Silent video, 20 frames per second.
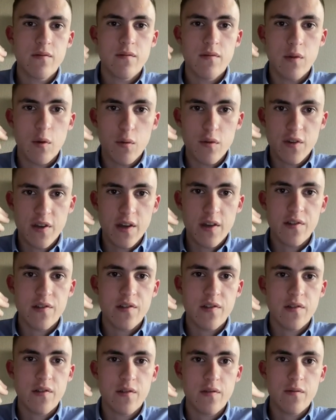
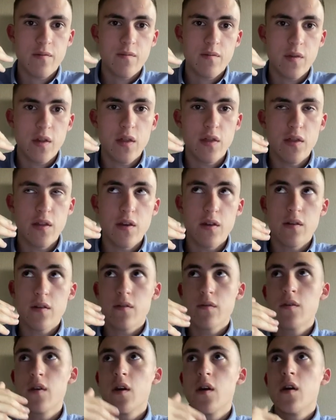nowadays in
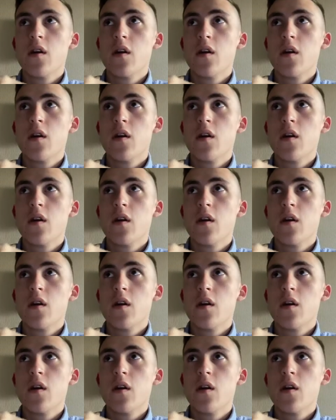the